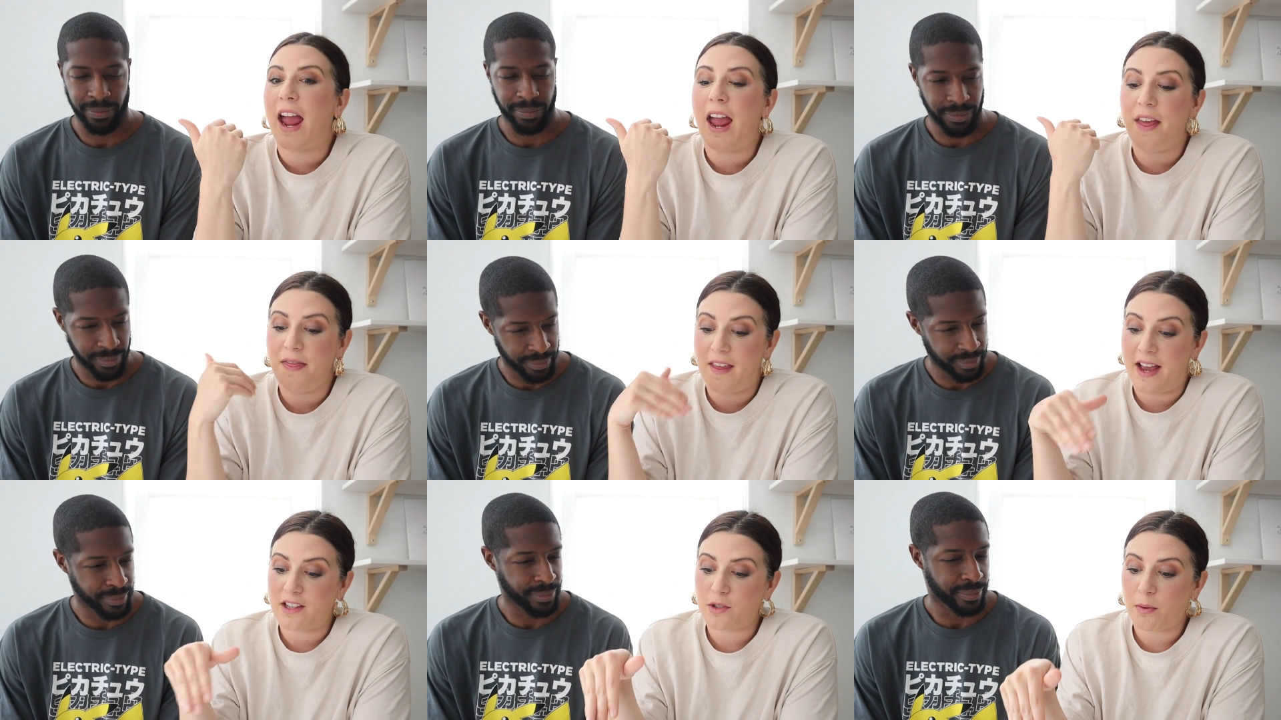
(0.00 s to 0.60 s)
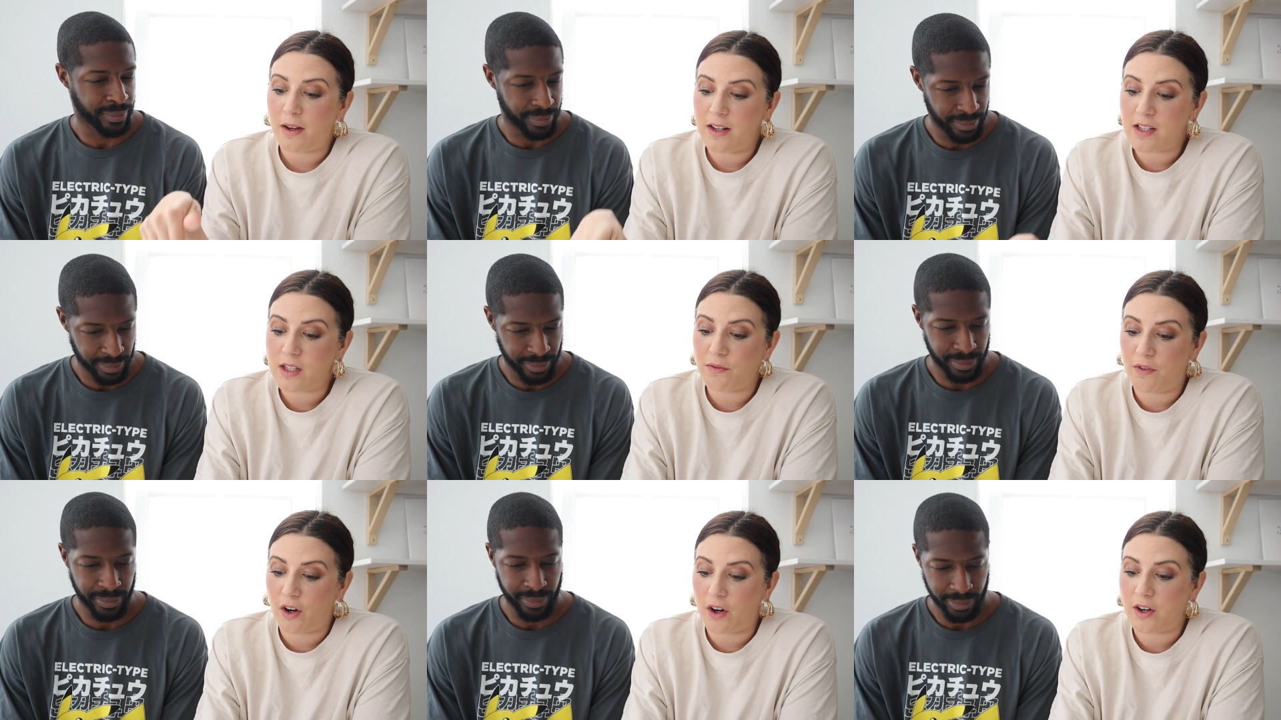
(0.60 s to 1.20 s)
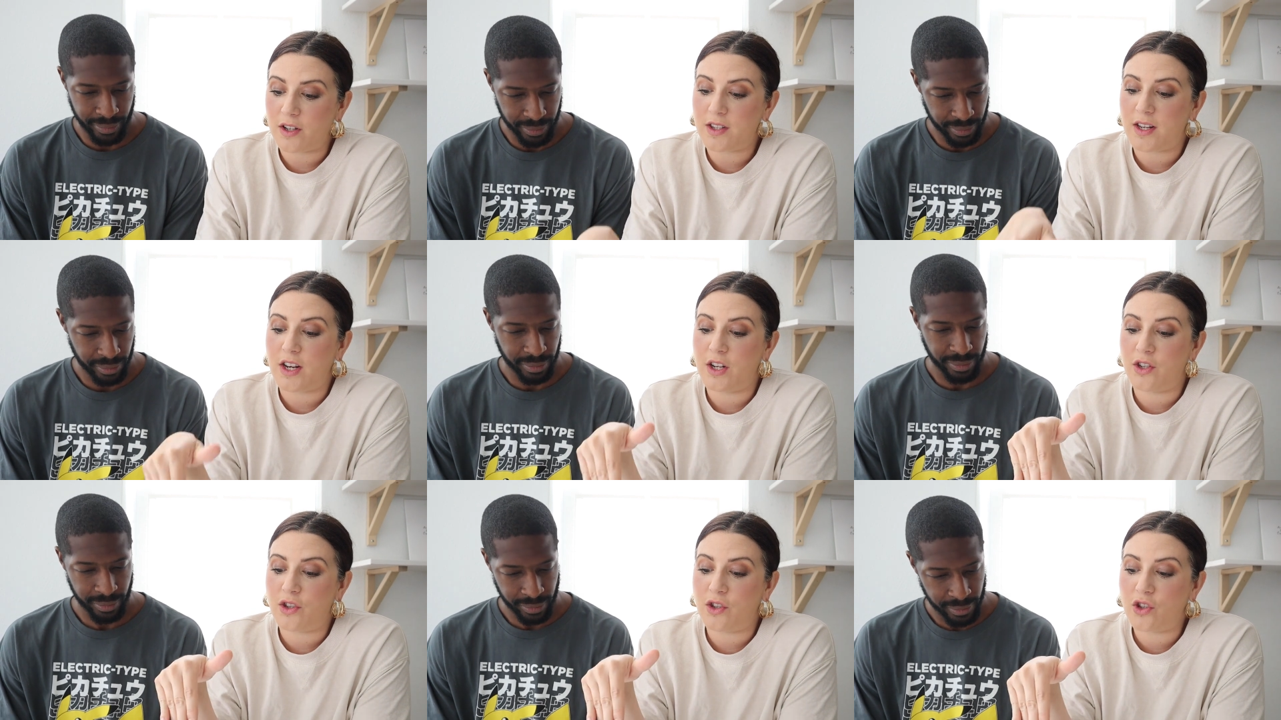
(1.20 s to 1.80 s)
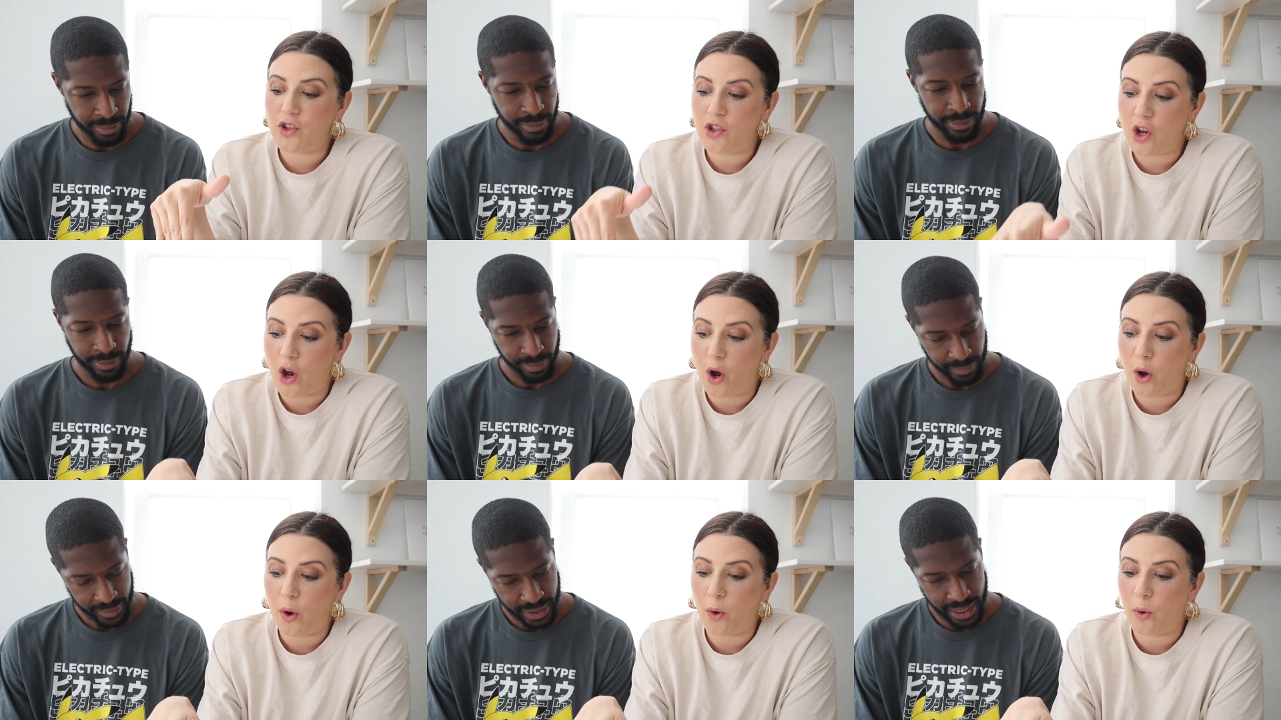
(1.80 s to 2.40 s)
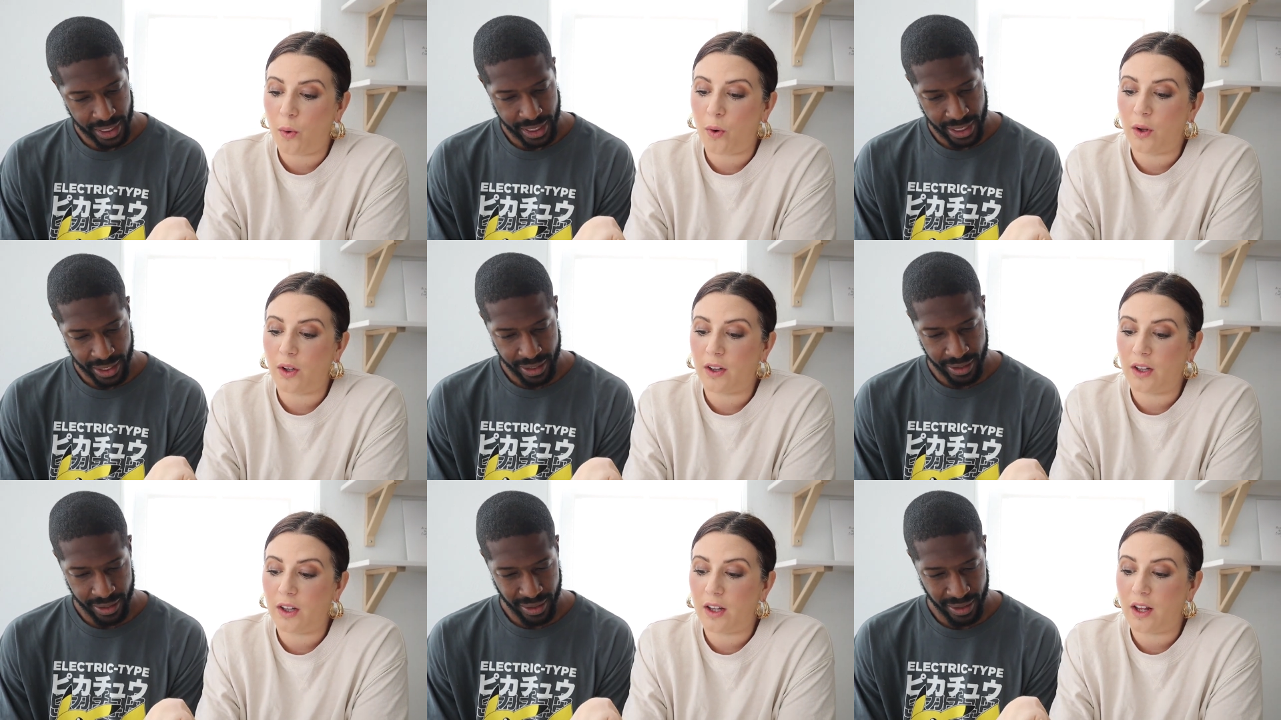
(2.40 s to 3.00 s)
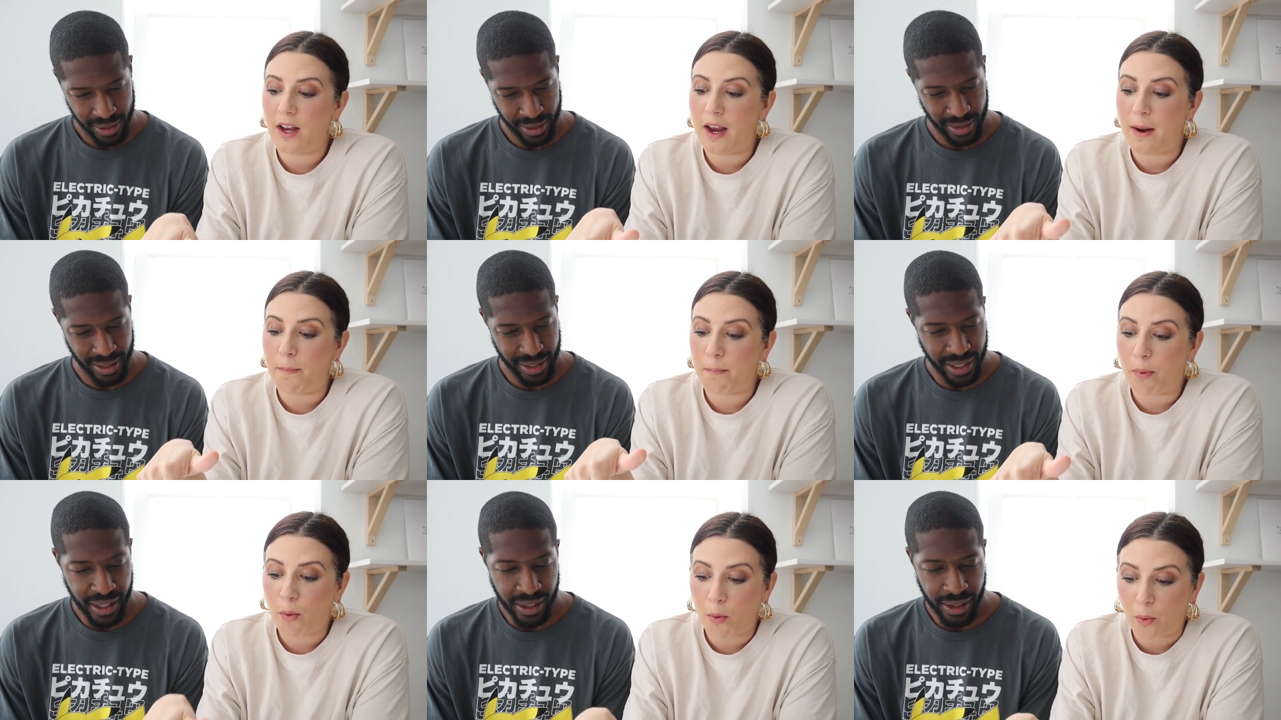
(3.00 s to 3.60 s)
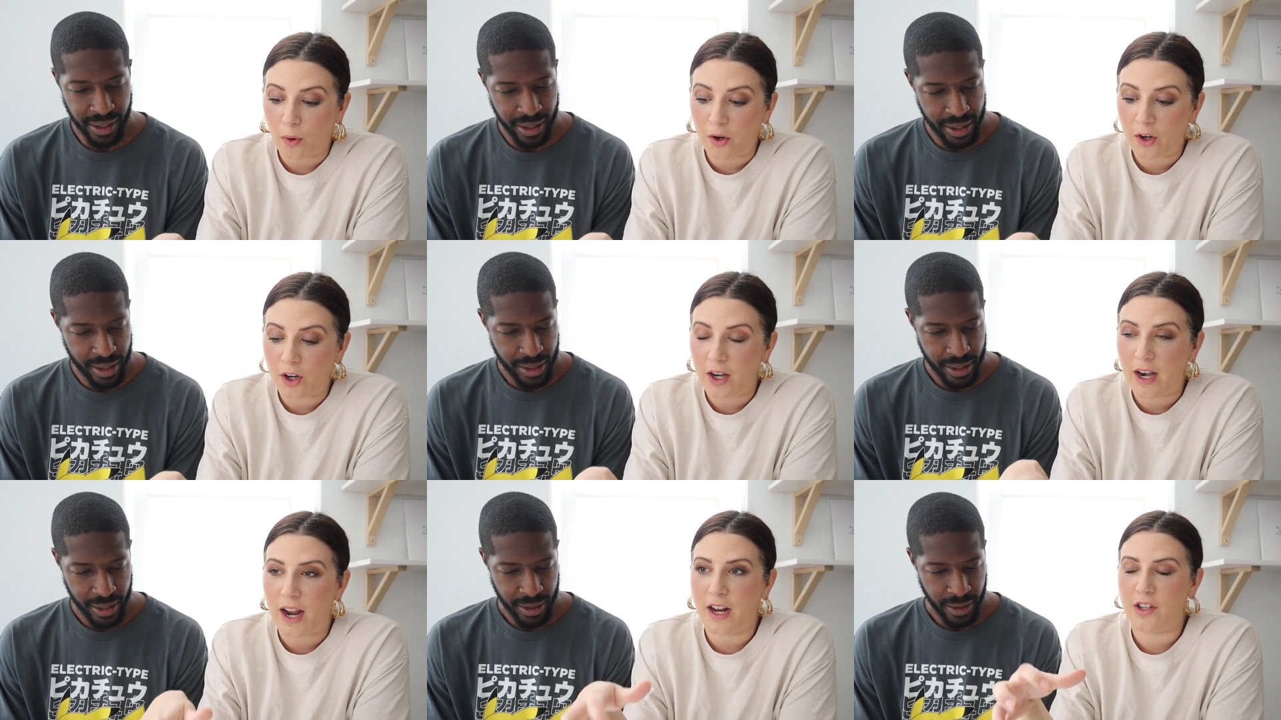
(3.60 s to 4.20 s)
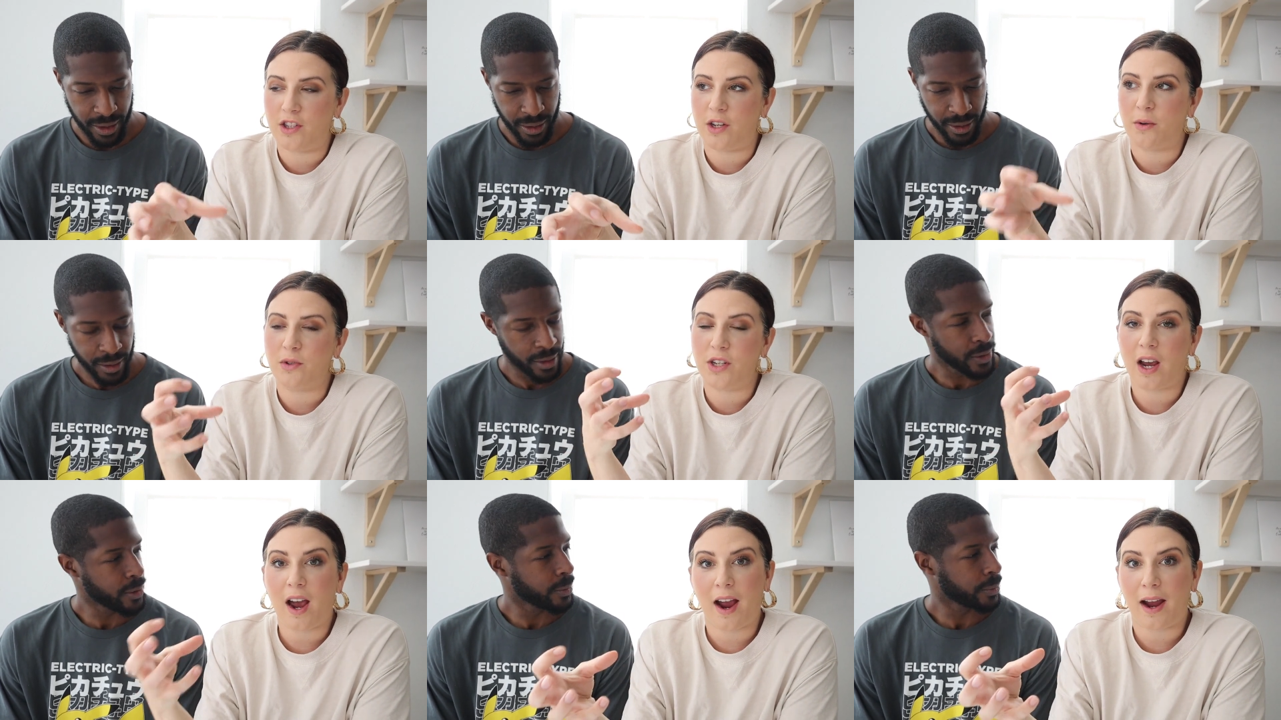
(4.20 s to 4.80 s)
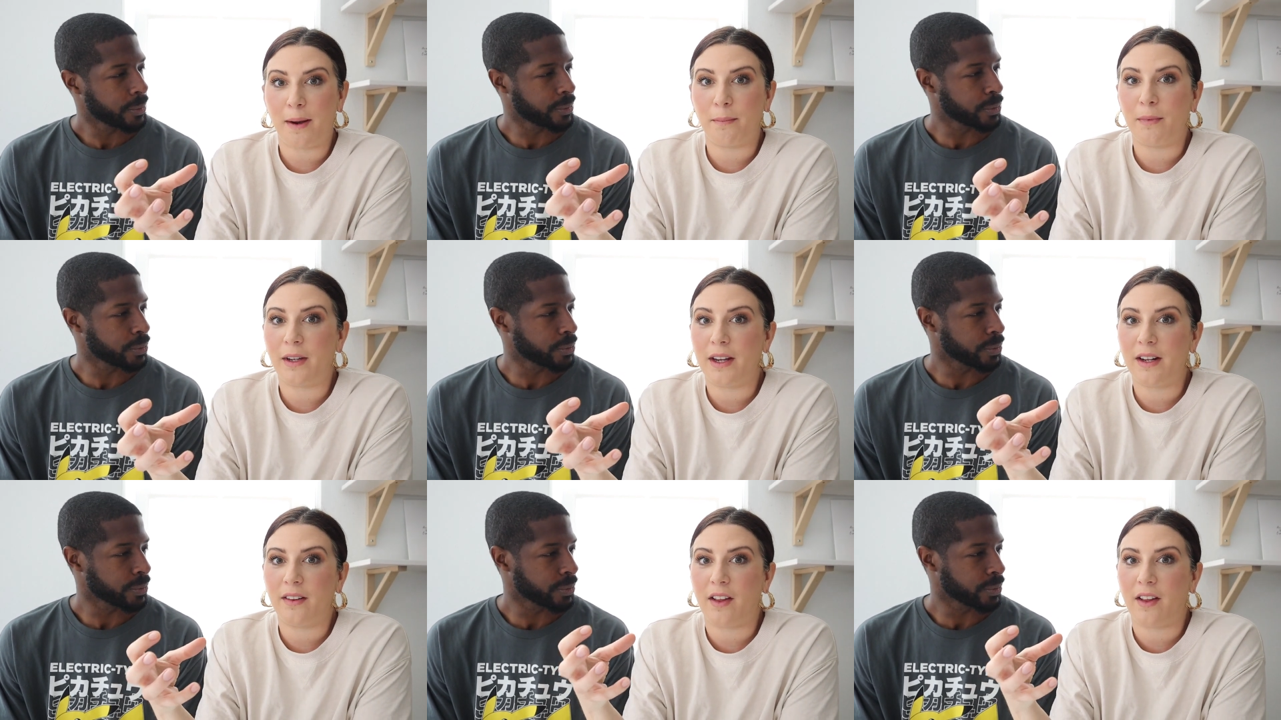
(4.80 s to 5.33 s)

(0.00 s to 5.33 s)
Speaker 1: And that's why this verse is so important and so timely.